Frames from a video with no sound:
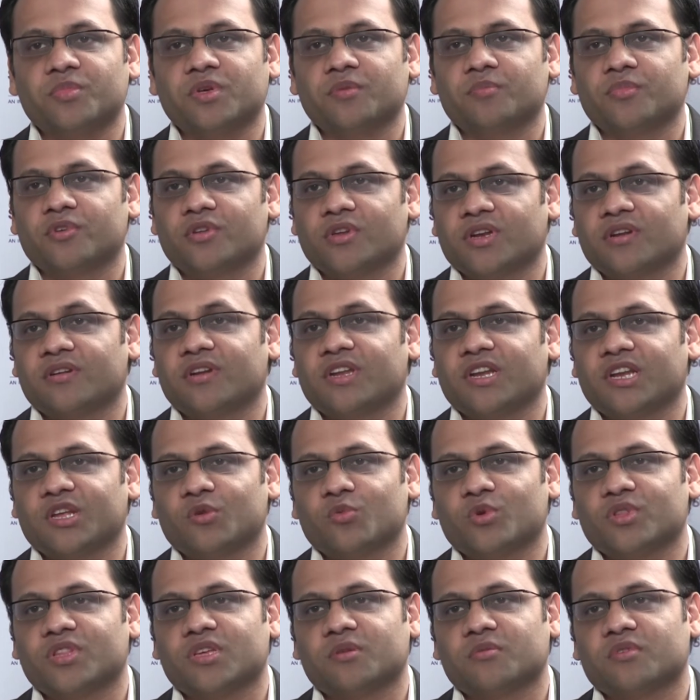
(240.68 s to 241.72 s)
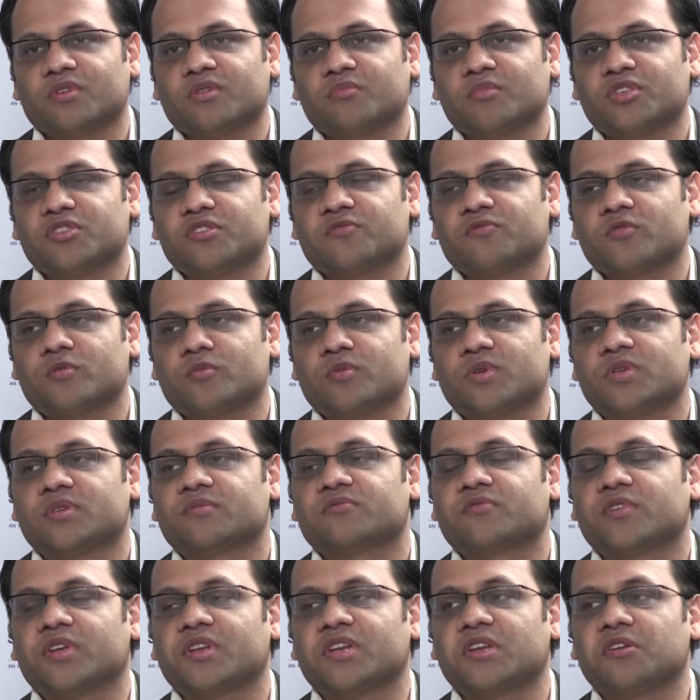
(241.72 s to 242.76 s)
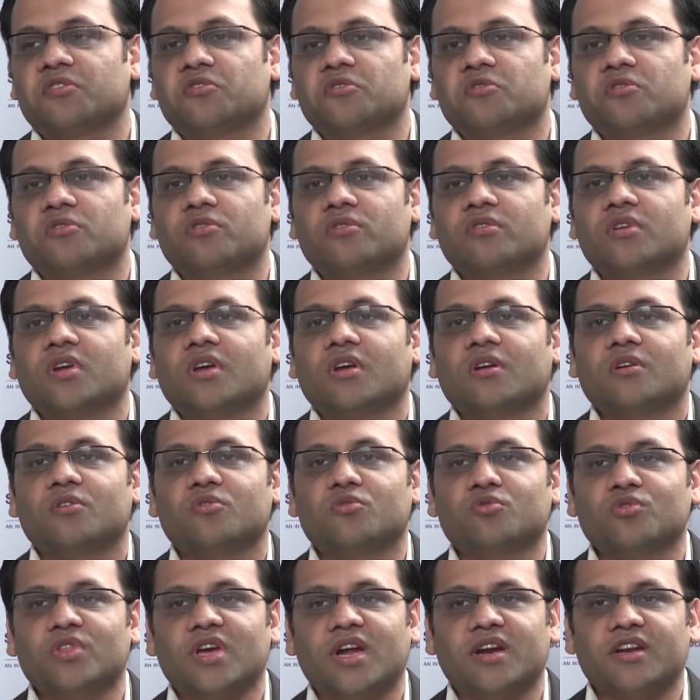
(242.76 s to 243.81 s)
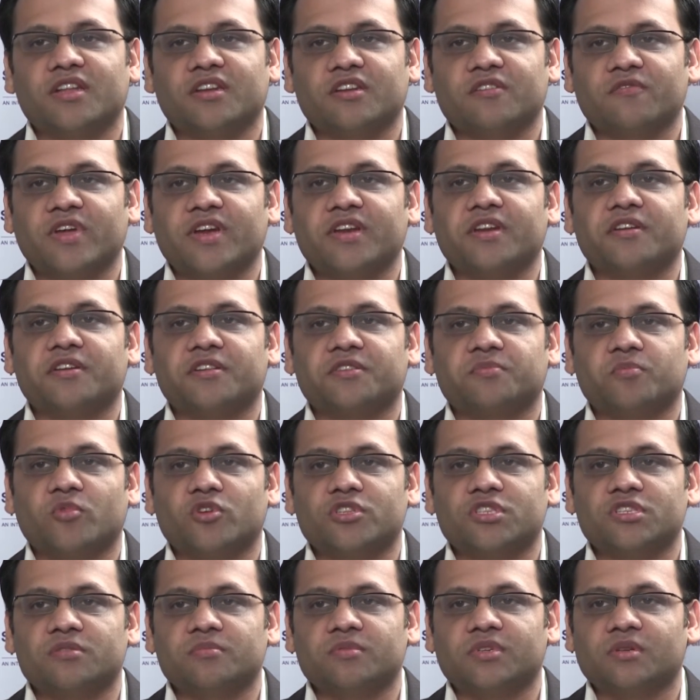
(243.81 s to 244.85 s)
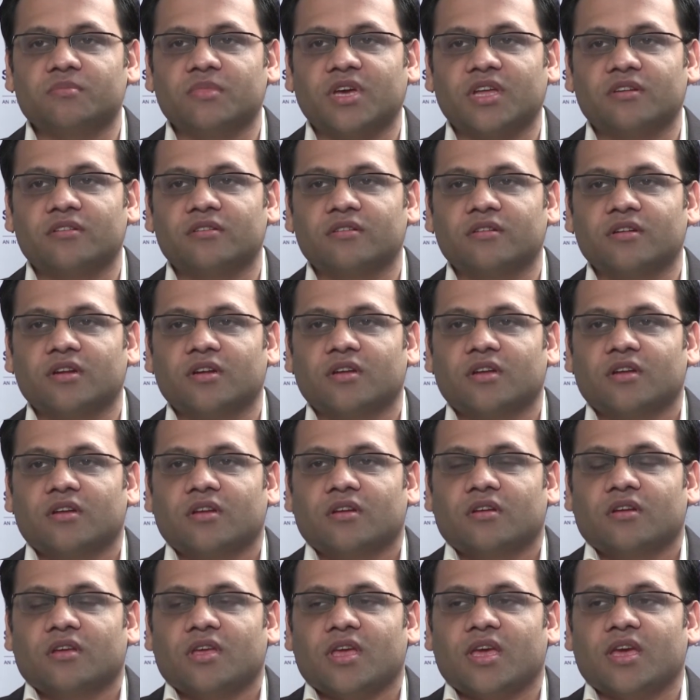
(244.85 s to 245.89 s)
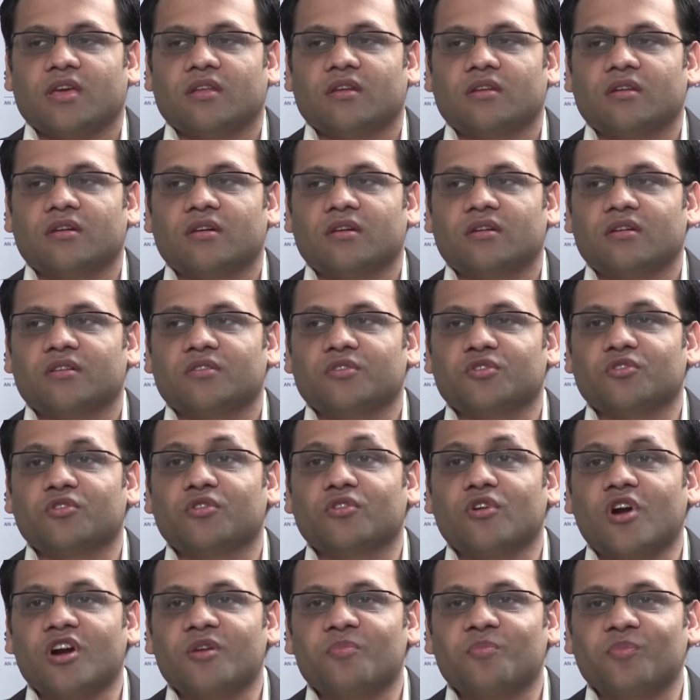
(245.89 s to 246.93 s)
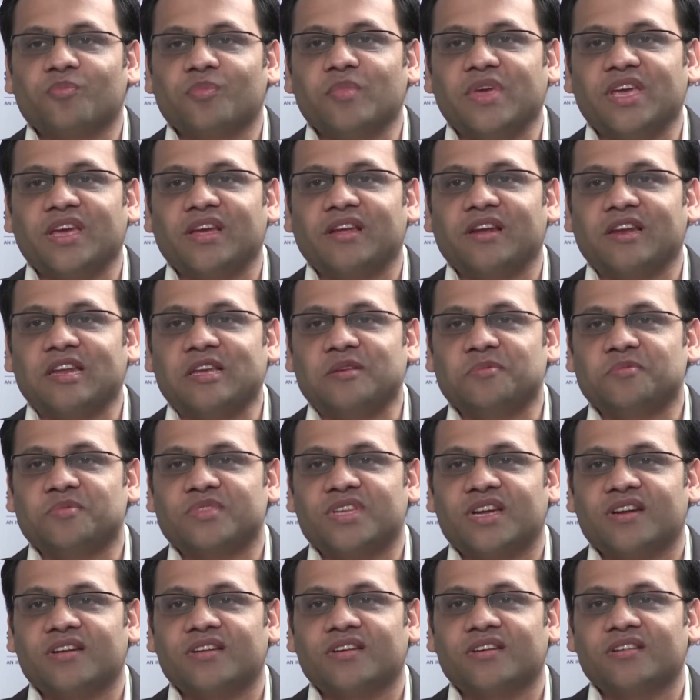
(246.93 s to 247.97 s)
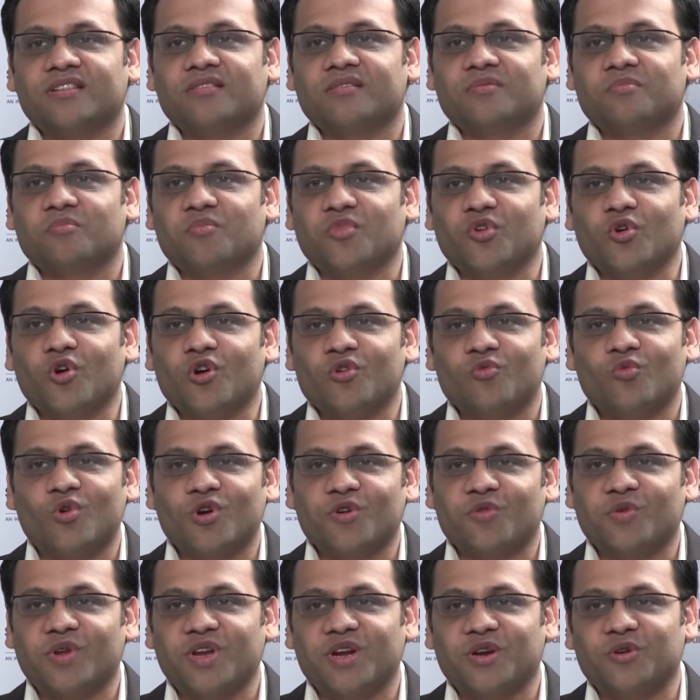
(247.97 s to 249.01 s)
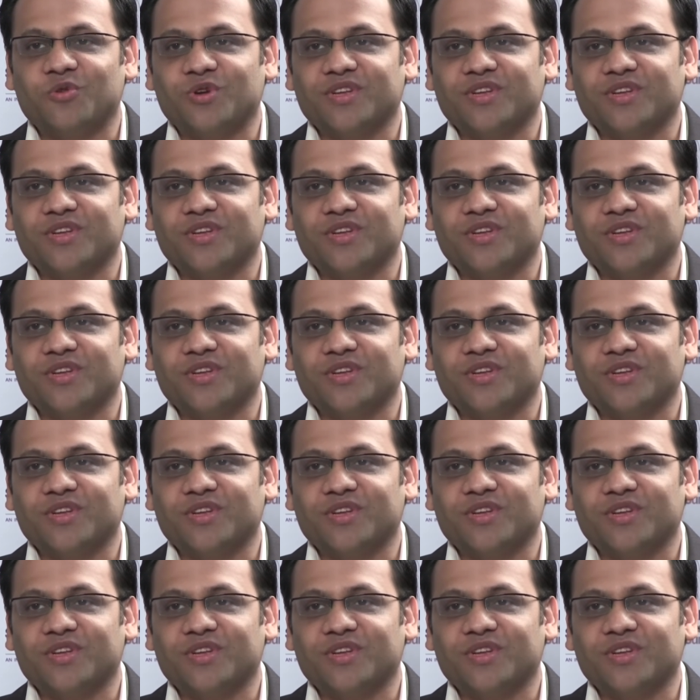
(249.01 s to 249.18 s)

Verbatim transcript: people and dealing with them in a business format, we need to do that in a very responsible manner, and uh, you know, not make claims that are beyond what we are